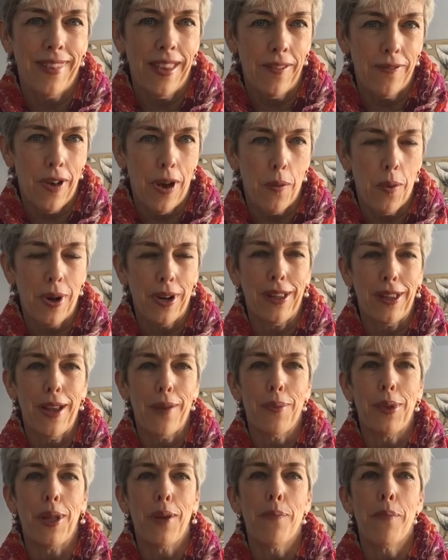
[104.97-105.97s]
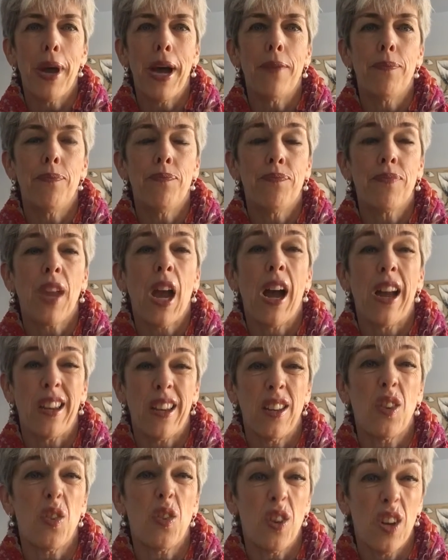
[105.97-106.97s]
If I want to label it bad, I
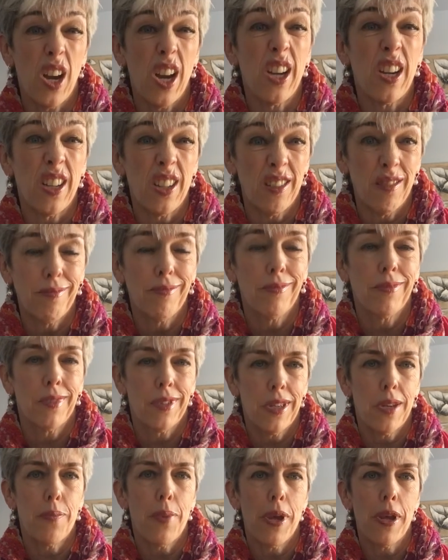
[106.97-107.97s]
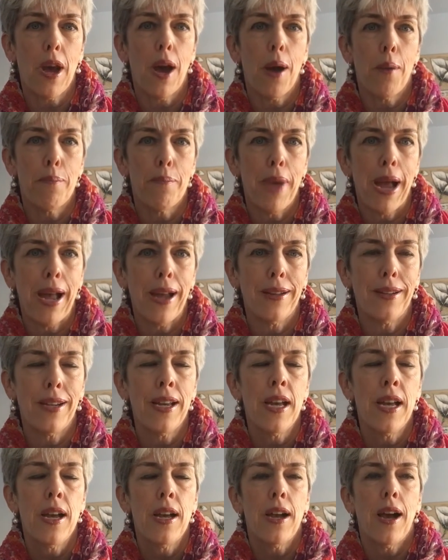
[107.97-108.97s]
can create it to become bad.
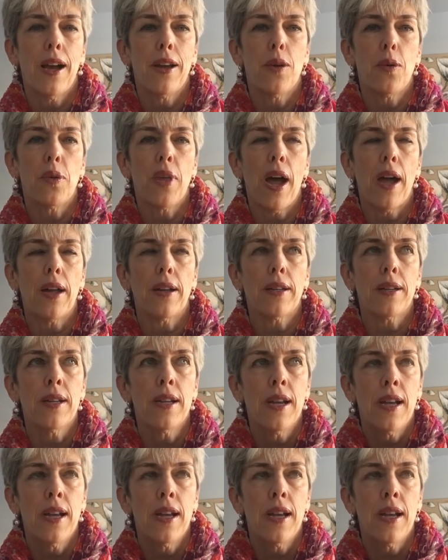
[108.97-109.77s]
I know that.